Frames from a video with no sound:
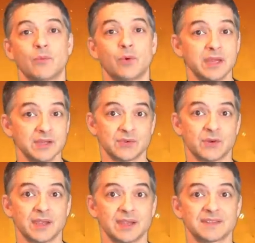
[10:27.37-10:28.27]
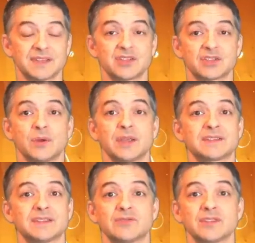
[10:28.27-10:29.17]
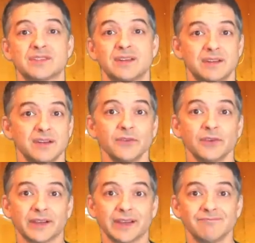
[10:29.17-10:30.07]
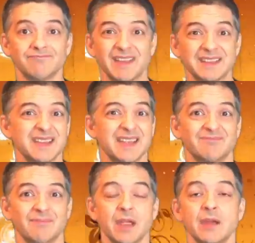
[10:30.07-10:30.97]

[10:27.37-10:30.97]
What he's doing is he's showing his interest differently. That's it.